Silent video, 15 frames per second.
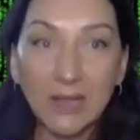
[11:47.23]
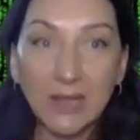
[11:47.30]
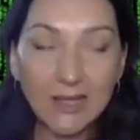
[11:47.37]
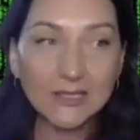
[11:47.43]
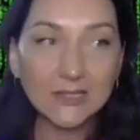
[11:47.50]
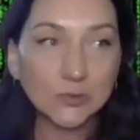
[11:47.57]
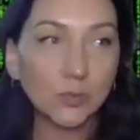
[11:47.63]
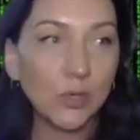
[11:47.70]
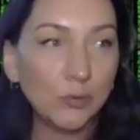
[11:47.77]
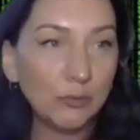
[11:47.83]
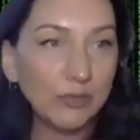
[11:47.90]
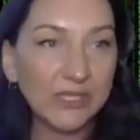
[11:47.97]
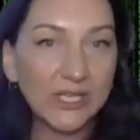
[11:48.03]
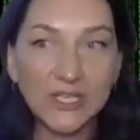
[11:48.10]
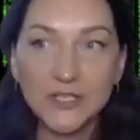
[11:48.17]
Plus,
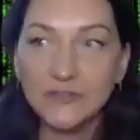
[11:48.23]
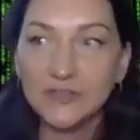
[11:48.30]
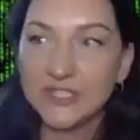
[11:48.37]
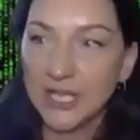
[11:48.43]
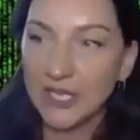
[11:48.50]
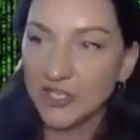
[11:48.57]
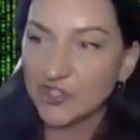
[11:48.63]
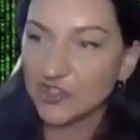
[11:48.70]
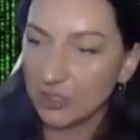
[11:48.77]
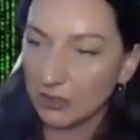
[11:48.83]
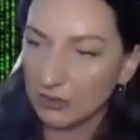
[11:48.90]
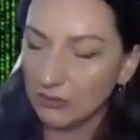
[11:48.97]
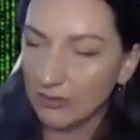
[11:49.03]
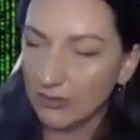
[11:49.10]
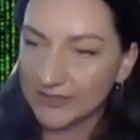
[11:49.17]
when we get
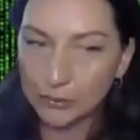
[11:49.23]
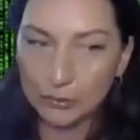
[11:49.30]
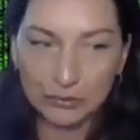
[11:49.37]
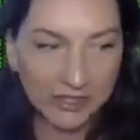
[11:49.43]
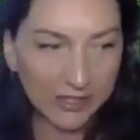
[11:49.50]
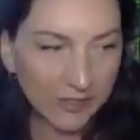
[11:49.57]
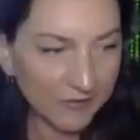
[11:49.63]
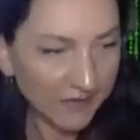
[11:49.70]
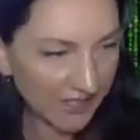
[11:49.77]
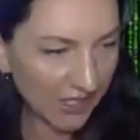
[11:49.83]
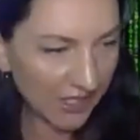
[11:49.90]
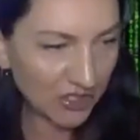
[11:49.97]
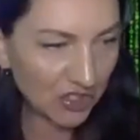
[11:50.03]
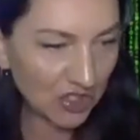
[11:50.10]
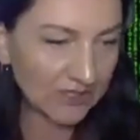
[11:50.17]
invitation, right? So you get
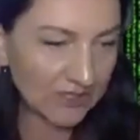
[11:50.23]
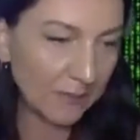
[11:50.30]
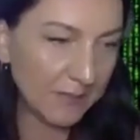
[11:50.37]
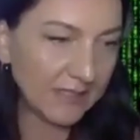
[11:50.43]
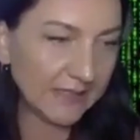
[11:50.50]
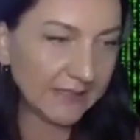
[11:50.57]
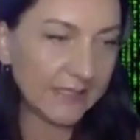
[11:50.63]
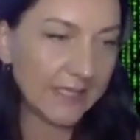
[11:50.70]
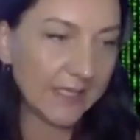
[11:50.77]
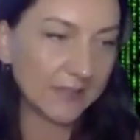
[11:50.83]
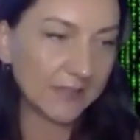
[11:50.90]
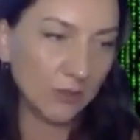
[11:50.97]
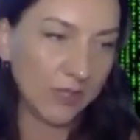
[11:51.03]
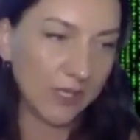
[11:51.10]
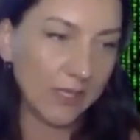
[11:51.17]
invitation, somebody
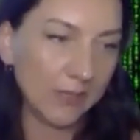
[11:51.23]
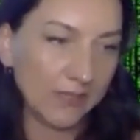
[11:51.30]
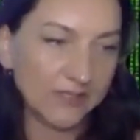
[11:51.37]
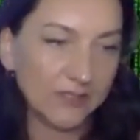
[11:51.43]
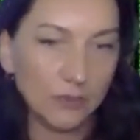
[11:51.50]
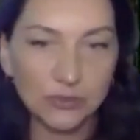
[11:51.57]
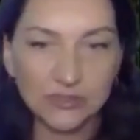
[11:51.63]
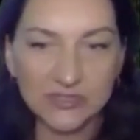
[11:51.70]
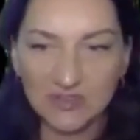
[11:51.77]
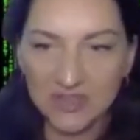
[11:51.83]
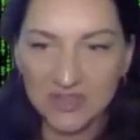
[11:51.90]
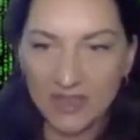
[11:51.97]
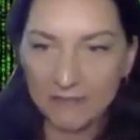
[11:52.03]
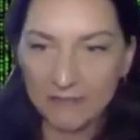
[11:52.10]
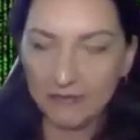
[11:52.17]
says, okay, let's go to
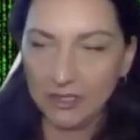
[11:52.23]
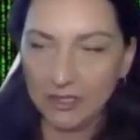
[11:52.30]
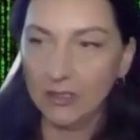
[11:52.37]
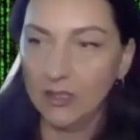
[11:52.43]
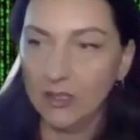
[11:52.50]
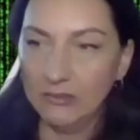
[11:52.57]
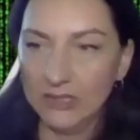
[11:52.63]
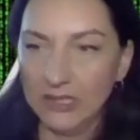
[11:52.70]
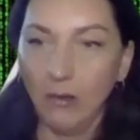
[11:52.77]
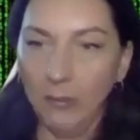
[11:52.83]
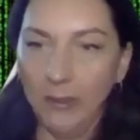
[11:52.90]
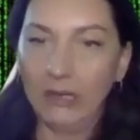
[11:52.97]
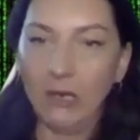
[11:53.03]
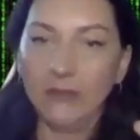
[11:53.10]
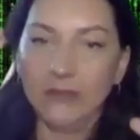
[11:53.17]
South Africa. And you're
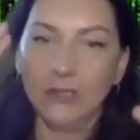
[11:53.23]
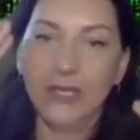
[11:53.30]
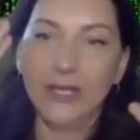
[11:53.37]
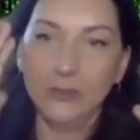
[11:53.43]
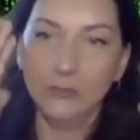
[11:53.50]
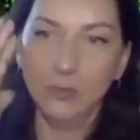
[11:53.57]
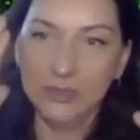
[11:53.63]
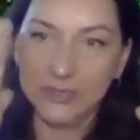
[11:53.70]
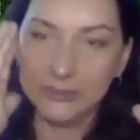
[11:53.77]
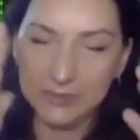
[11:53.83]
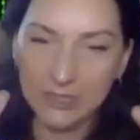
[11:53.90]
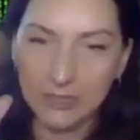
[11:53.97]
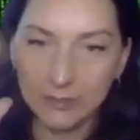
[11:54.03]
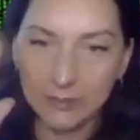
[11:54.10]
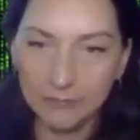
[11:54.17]
like, oh my God, the lion will
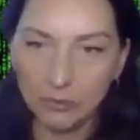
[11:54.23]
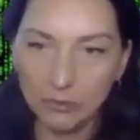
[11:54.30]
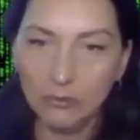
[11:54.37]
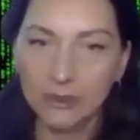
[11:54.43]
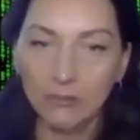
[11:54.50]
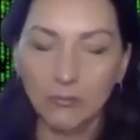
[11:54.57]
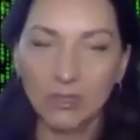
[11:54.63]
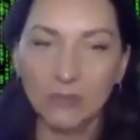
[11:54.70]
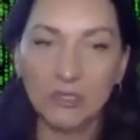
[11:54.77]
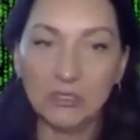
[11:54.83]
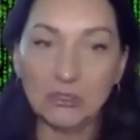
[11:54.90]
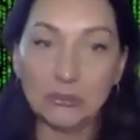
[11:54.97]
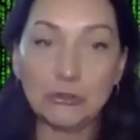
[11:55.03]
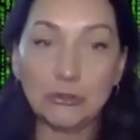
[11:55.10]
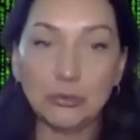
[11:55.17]
eat me. I'm broken. What
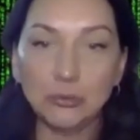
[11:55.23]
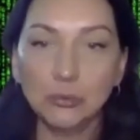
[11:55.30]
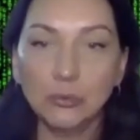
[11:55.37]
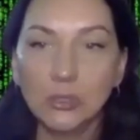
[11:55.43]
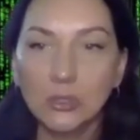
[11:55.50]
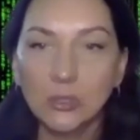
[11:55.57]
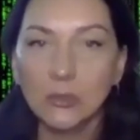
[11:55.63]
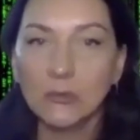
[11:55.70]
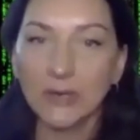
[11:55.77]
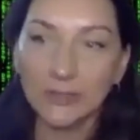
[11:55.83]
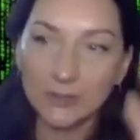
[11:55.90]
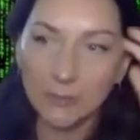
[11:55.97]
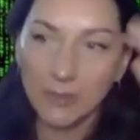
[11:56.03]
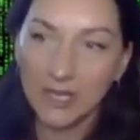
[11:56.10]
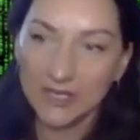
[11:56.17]
I'm going to do,
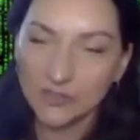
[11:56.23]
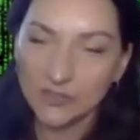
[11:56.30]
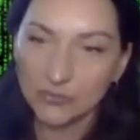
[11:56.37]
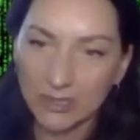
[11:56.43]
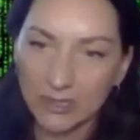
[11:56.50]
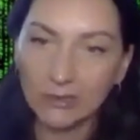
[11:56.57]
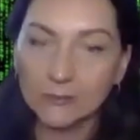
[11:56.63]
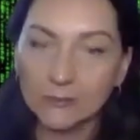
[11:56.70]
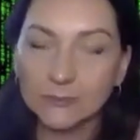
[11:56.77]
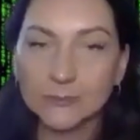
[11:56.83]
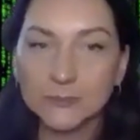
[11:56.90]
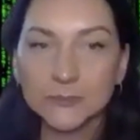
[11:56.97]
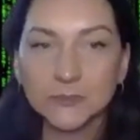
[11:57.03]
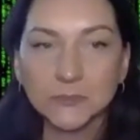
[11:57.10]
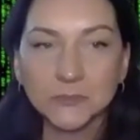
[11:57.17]
right? The mind is running.
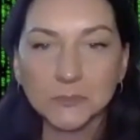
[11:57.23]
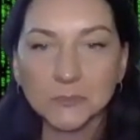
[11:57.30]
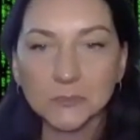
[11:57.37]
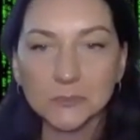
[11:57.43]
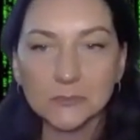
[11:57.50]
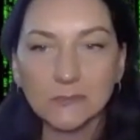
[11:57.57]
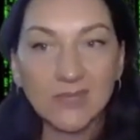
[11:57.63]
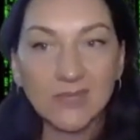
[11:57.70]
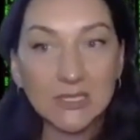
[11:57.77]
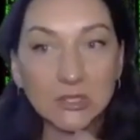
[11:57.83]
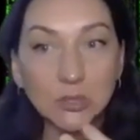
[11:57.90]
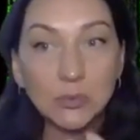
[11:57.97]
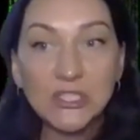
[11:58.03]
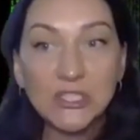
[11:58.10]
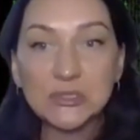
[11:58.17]

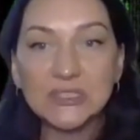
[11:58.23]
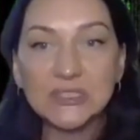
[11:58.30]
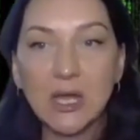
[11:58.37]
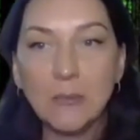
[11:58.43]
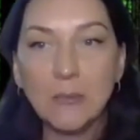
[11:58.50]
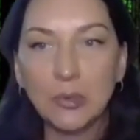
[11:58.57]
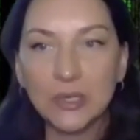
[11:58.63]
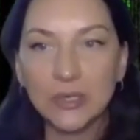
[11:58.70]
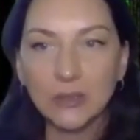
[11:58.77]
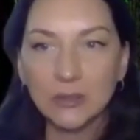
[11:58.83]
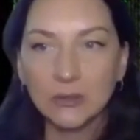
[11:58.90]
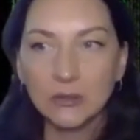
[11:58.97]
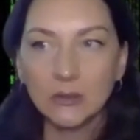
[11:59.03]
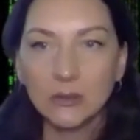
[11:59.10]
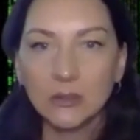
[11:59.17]
So we need to soundboard.